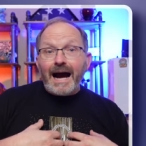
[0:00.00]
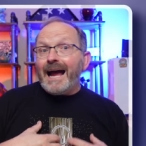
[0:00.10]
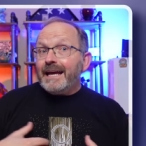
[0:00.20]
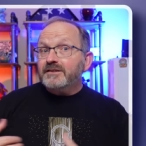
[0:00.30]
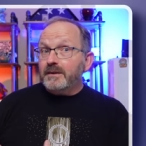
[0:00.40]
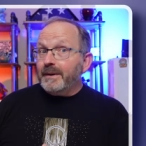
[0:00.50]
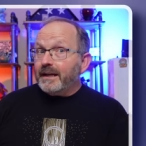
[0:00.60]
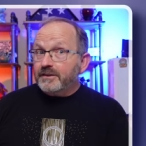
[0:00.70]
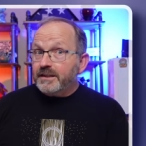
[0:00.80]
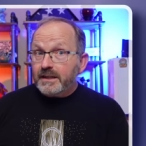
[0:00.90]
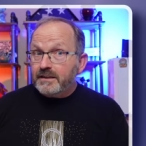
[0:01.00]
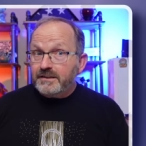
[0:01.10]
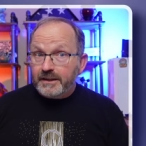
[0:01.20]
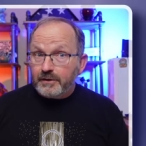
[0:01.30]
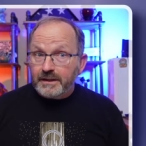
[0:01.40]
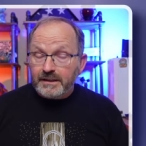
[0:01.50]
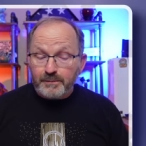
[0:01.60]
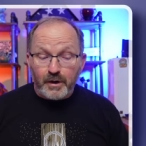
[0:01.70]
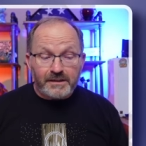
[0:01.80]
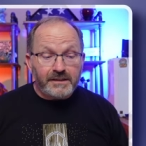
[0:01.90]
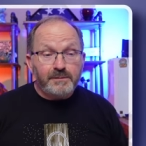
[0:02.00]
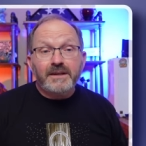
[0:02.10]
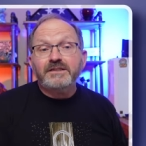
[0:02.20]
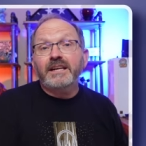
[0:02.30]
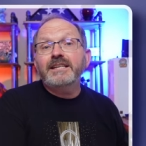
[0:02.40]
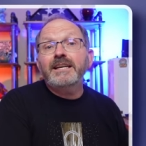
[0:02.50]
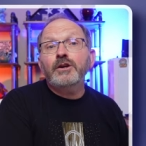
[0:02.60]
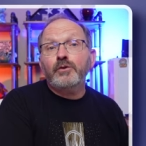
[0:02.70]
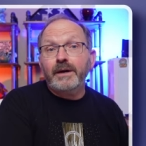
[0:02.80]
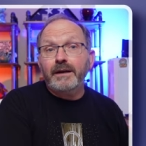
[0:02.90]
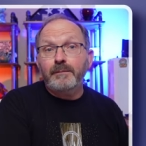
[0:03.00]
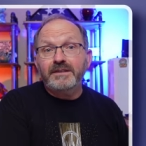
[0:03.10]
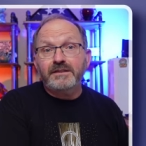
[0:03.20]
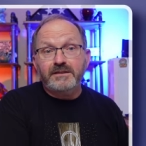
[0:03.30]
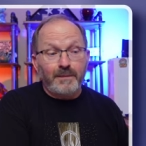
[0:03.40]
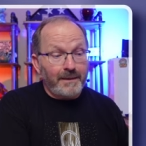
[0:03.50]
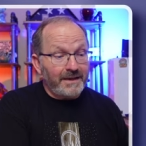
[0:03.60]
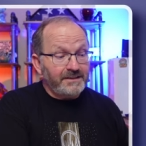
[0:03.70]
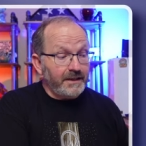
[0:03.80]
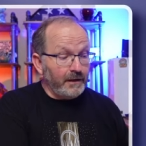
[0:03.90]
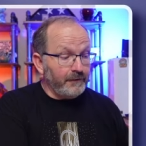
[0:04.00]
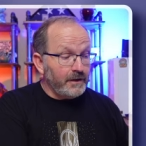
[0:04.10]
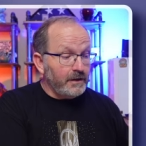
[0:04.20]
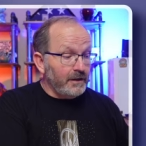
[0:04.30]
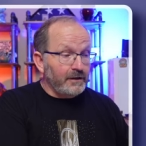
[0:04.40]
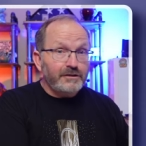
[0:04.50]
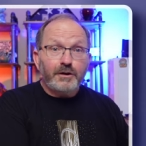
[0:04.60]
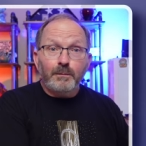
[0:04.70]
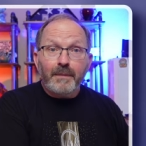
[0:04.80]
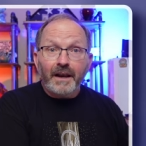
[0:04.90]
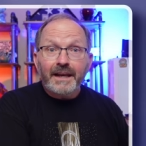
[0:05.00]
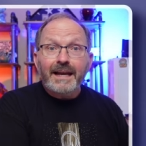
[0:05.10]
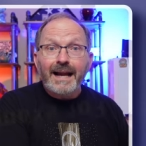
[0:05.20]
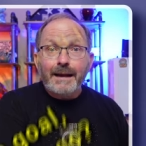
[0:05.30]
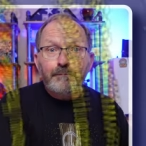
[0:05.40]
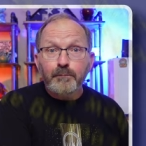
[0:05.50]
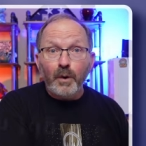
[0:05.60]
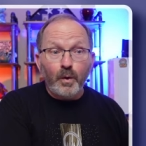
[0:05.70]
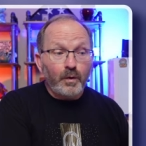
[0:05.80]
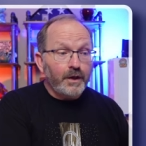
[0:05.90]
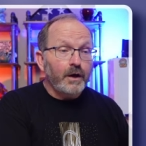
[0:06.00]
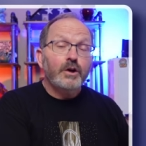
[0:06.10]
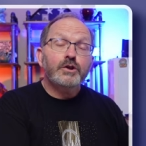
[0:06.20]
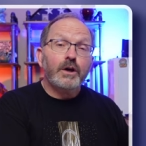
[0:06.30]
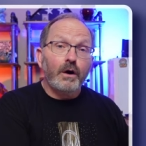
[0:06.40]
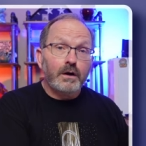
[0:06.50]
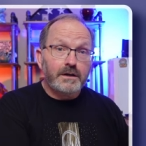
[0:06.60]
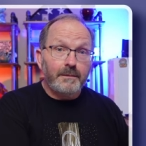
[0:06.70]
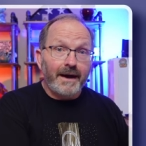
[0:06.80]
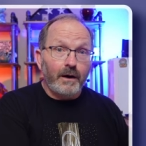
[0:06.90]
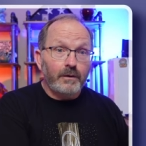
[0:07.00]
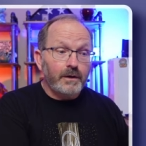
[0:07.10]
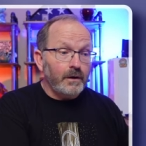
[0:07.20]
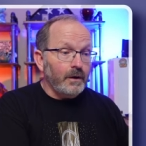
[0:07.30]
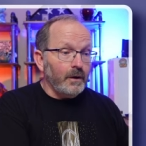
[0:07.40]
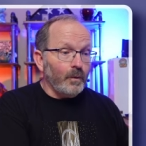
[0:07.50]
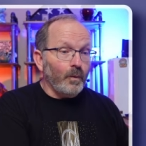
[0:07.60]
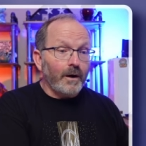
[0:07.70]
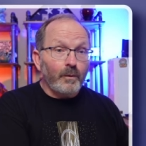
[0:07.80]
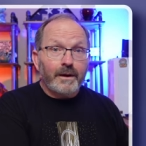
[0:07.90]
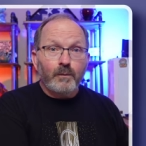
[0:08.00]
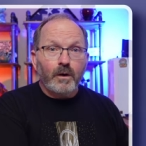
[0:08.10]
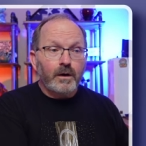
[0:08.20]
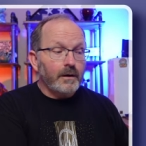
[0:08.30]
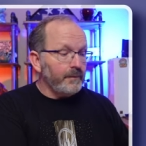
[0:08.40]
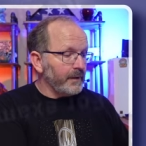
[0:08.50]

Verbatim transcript: I had somebody else to consider in this process because I didn't create a business by myself. So Melody and I both talked about where we were.